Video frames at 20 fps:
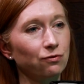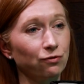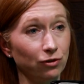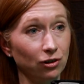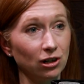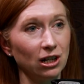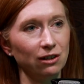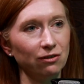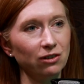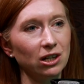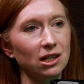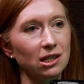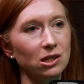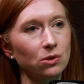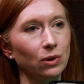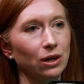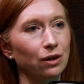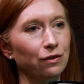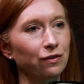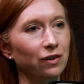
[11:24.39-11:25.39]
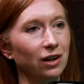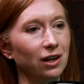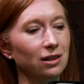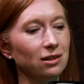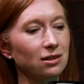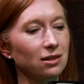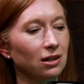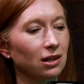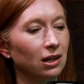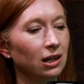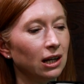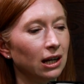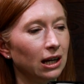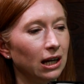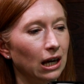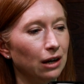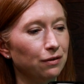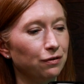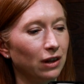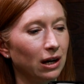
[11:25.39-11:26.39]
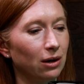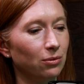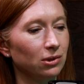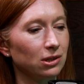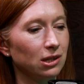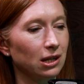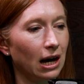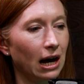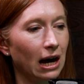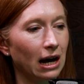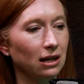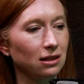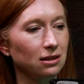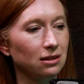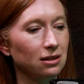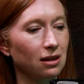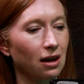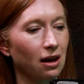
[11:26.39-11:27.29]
really, really sweet foods. And if they were to add